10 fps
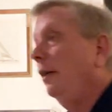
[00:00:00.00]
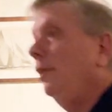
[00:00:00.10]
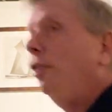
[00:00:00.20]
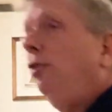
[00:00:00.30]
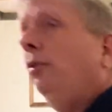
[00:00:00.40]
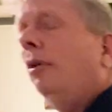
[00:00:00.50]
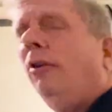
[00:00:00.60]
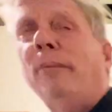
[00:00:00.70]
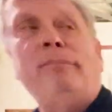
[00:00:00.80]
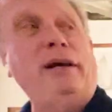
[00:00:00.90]
and then you,
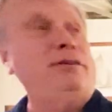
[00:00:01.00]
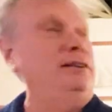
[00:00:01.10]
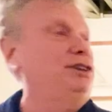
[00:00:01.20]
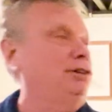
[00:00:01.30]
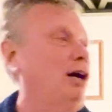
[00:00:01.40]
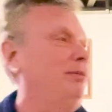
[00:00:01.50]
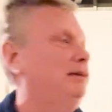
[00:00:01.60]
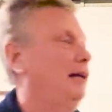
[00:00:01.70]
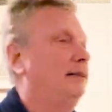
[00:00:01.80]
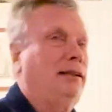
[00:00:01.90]
well, oh, I'm better on
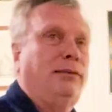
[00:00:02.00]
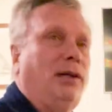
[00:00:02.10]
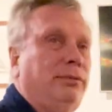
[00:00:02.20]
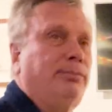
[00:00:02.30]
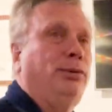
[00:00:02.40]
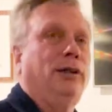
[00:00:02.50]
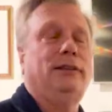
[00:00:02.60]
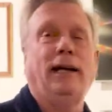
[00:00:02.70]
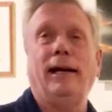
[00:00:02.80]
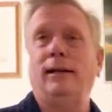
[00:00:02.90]
starboard tack than I'm on
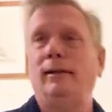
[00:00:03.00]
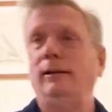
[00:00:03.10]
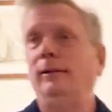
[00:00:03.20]
port tack.